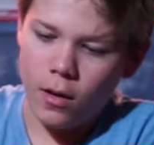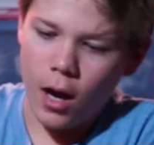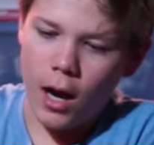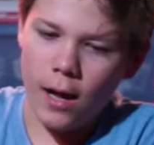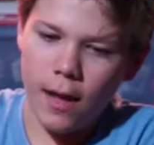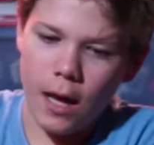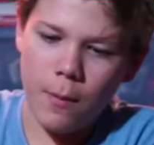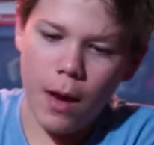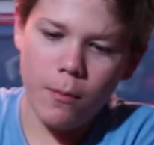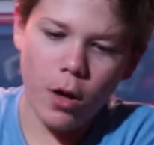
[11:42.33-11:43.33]
I like
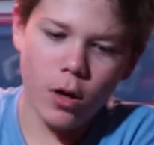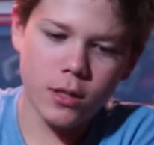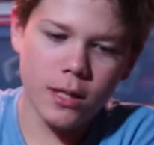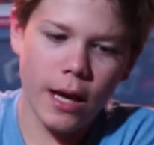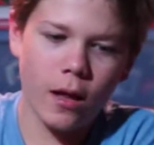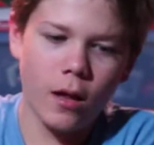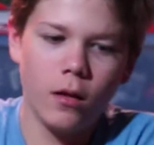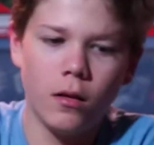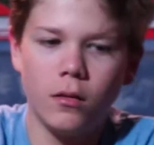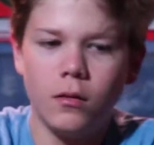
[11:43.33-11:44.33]
my
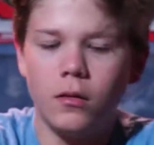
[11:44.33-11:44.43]
motorcycle.